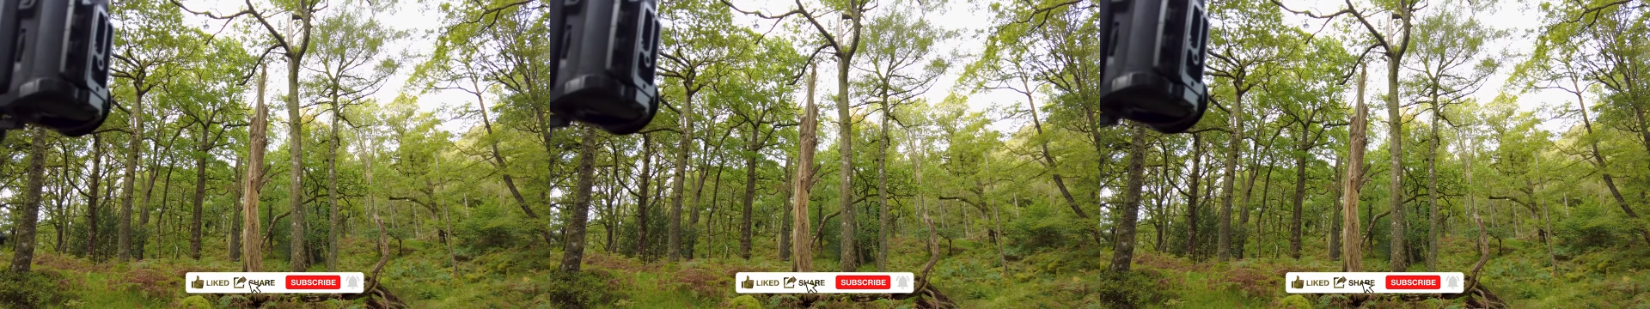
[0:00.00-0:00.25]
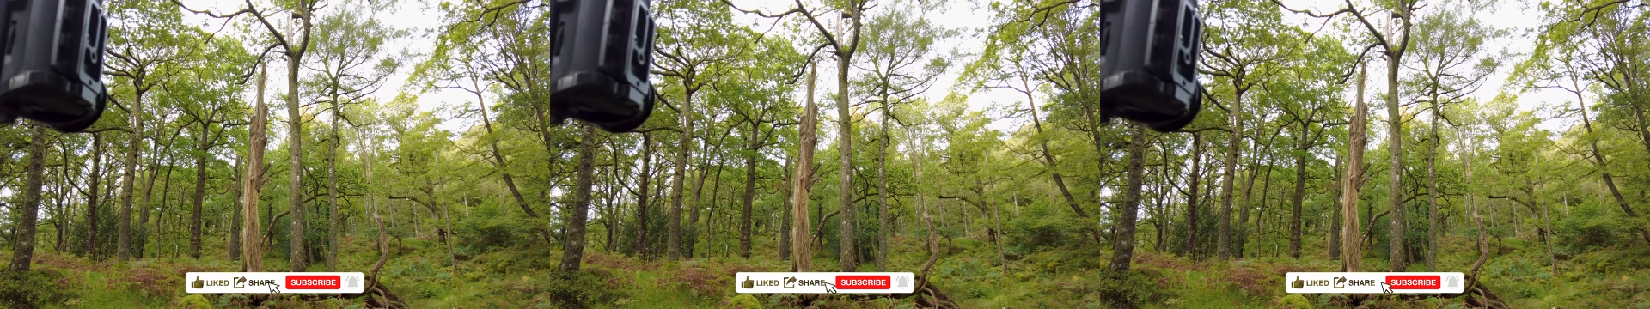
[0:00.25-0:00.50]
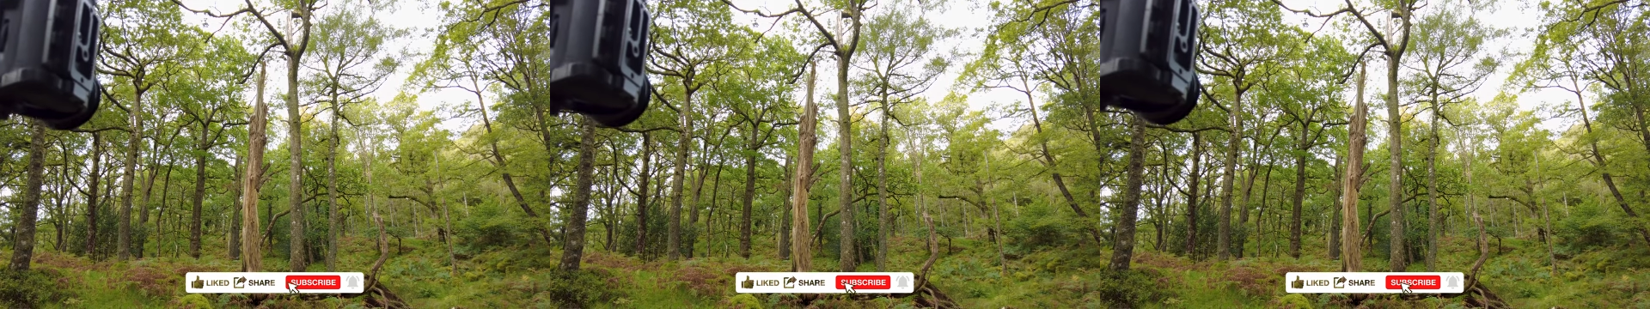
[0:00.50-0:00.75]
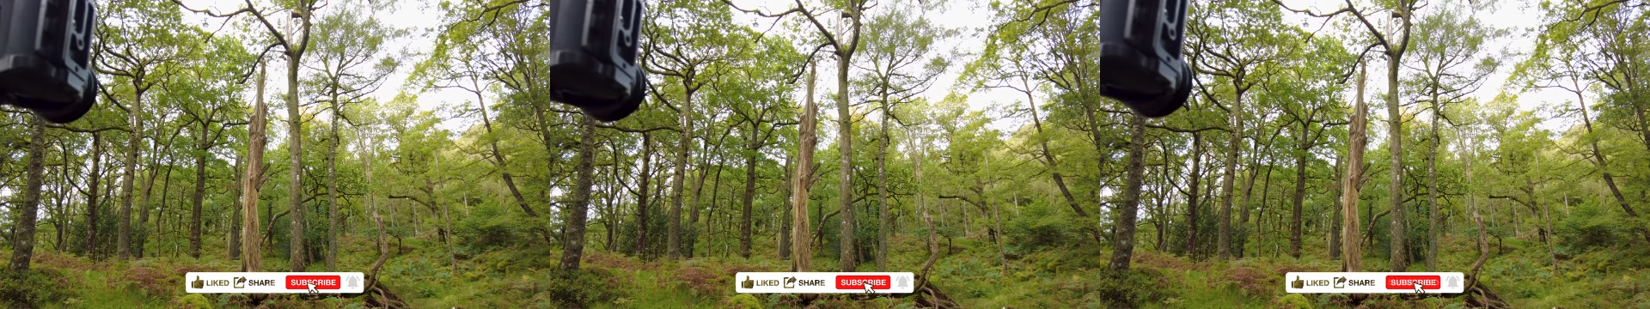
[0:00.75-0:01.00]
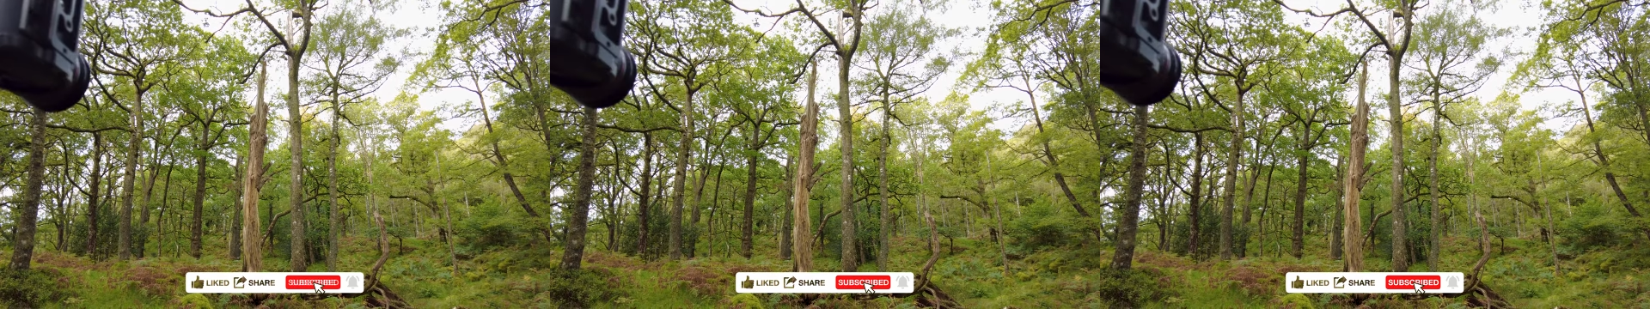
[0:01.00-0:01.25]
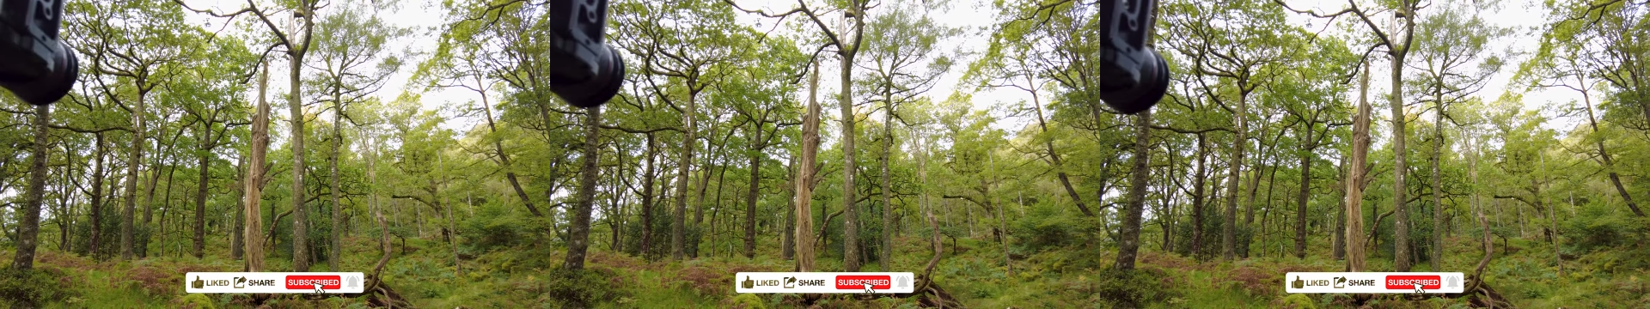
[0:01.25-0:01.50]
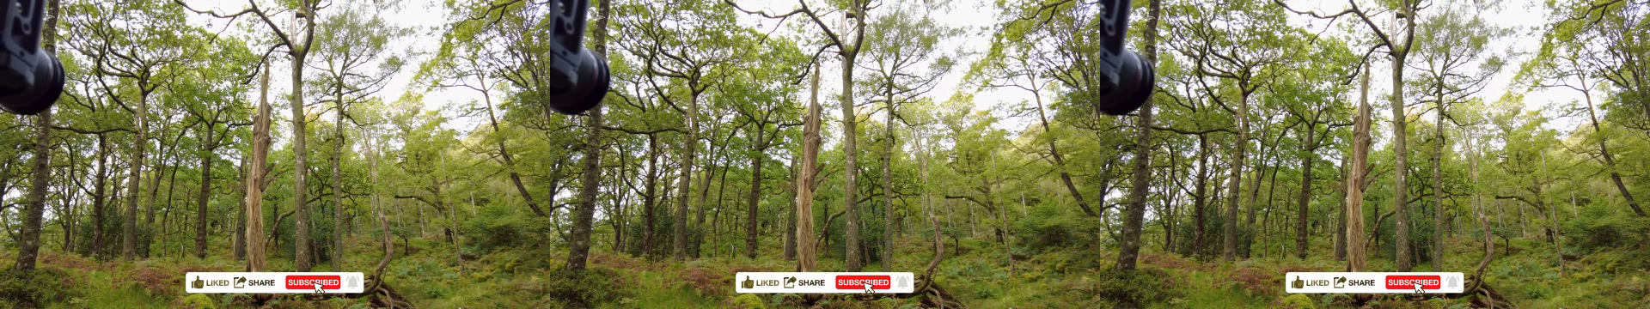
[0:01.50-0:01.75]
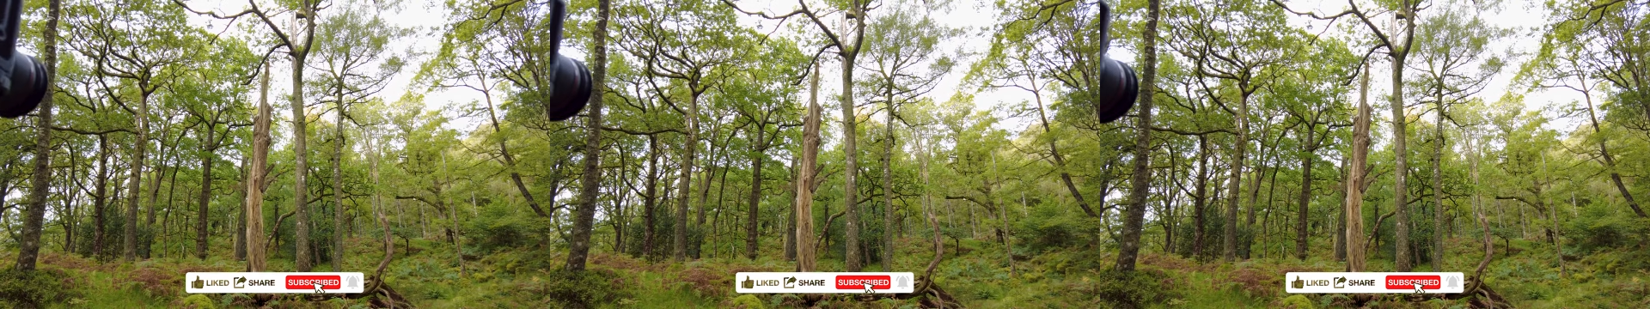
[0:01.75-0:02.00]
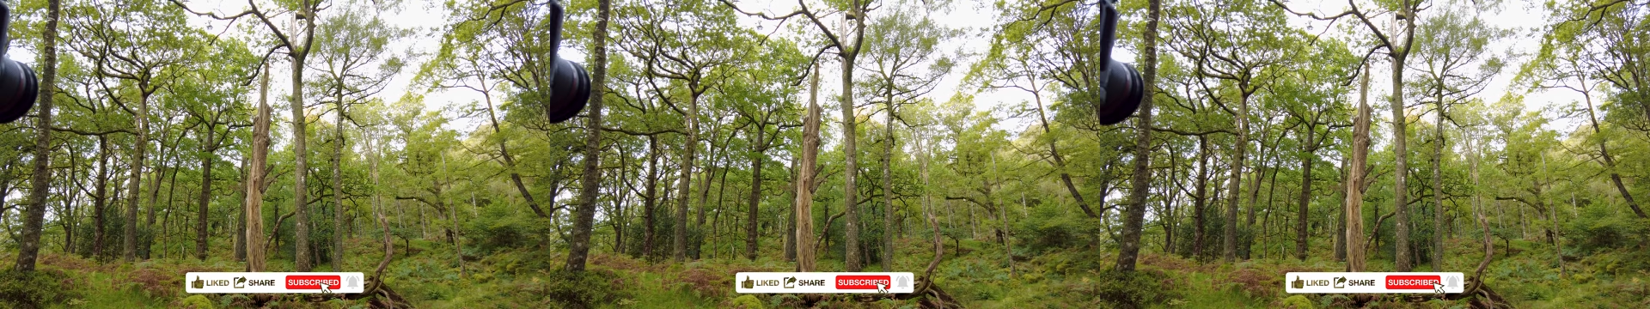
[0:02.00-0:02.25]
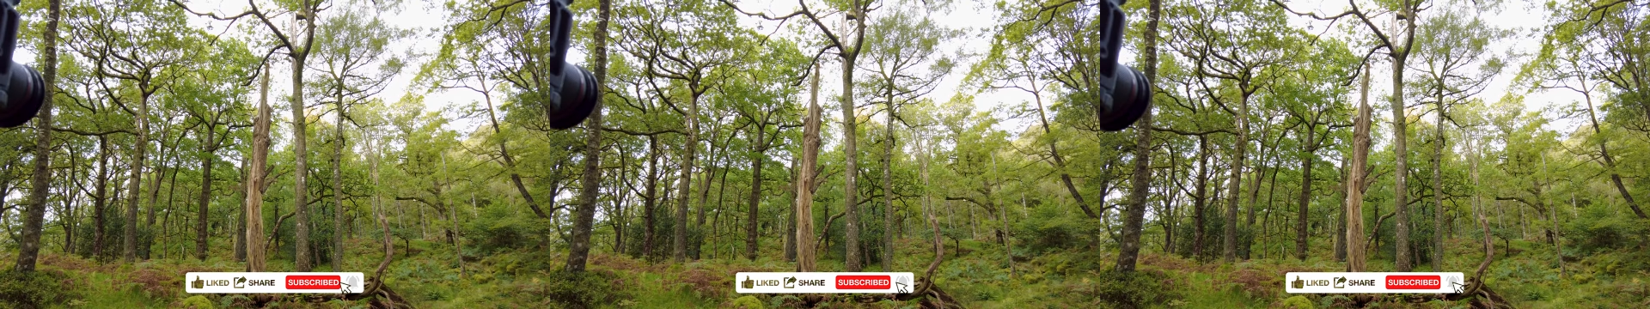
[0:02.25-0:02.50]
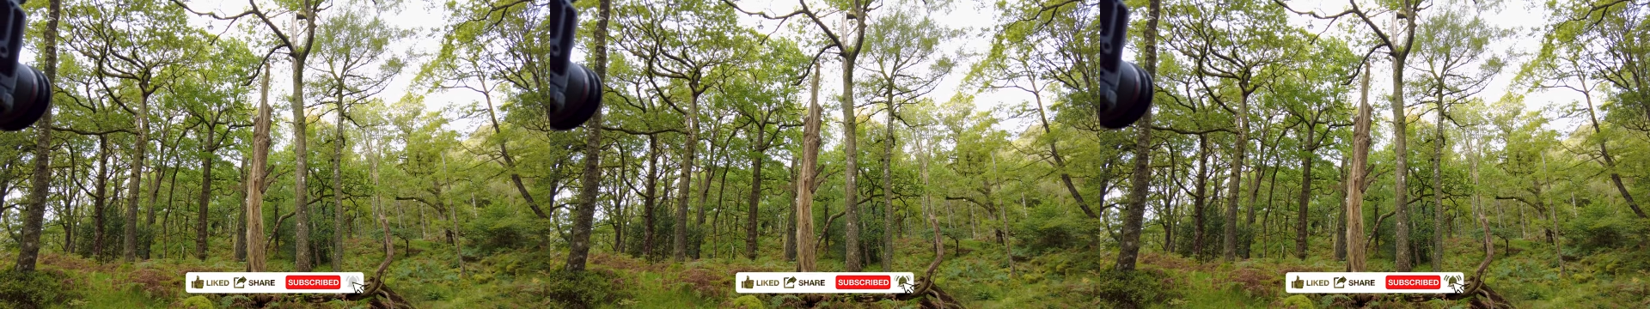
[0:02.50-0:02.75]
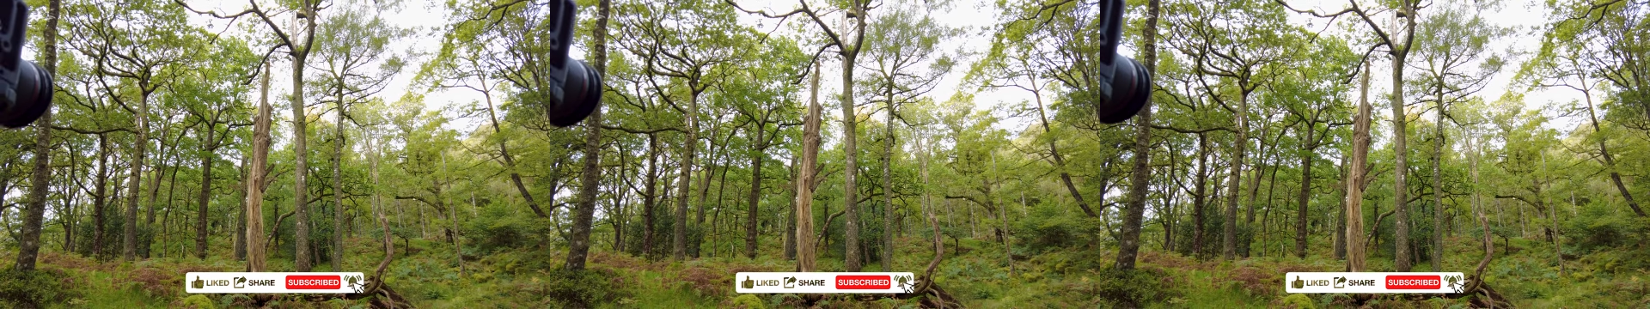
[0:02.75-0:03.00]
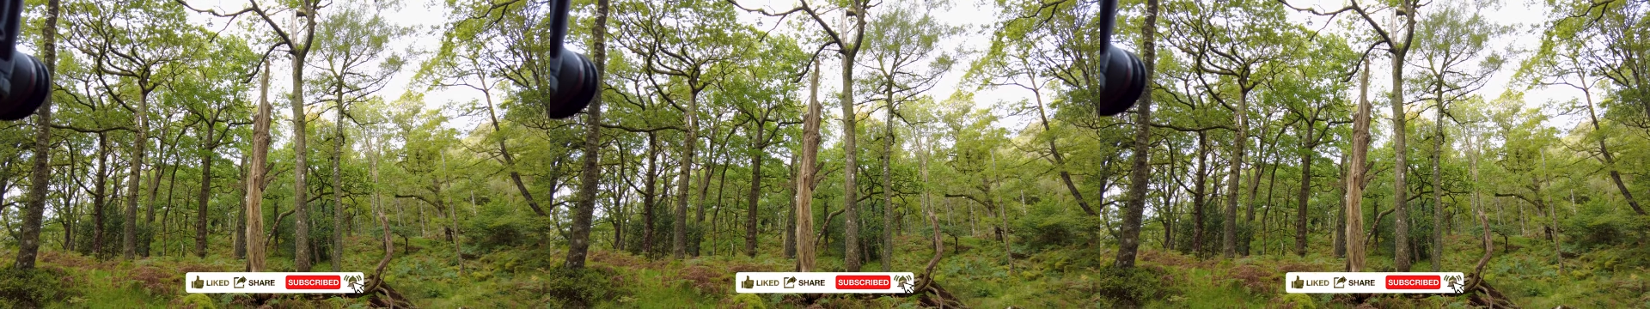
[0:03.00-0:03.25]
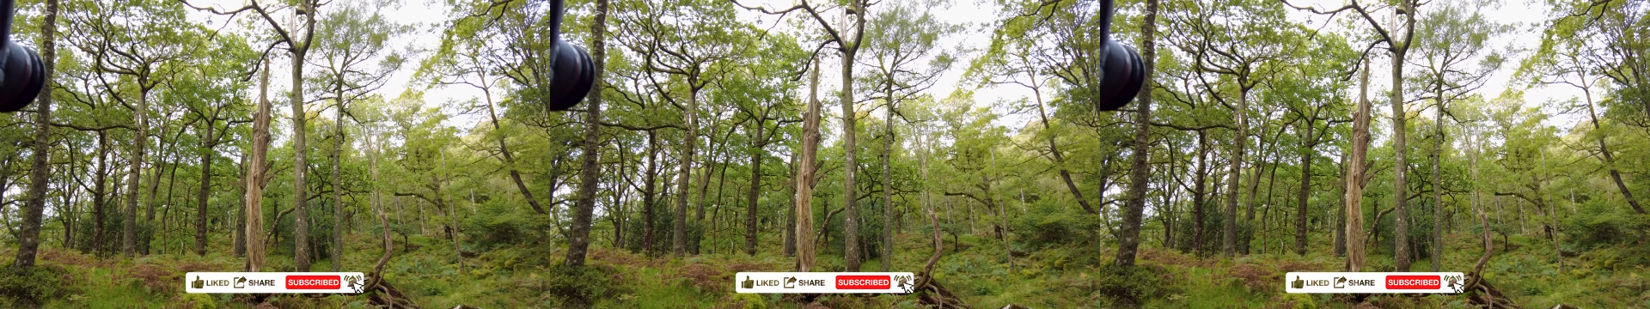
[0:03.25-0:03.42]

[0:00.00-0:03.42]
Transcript: [unreadable: no face in view]